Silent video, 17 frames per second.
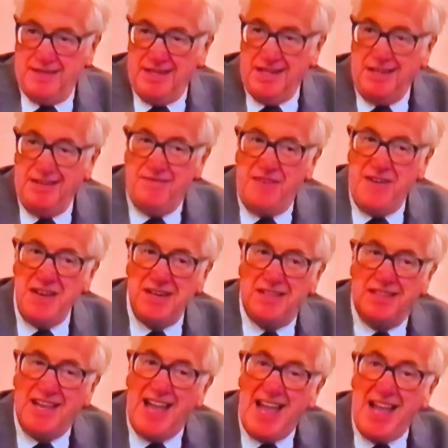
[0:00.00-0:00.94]
the
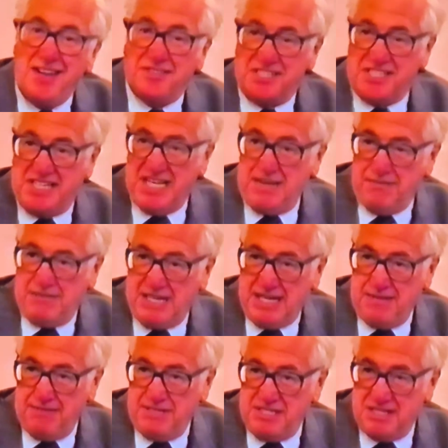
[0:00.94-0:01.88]
event of the house name
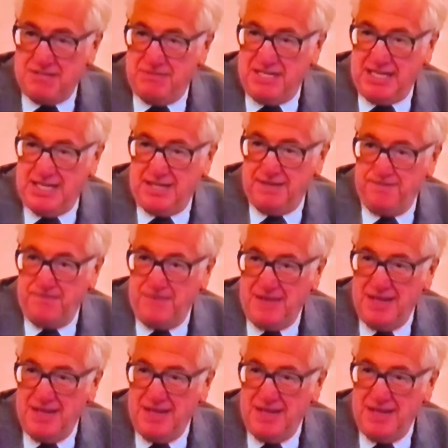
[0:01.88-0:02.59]
came into being.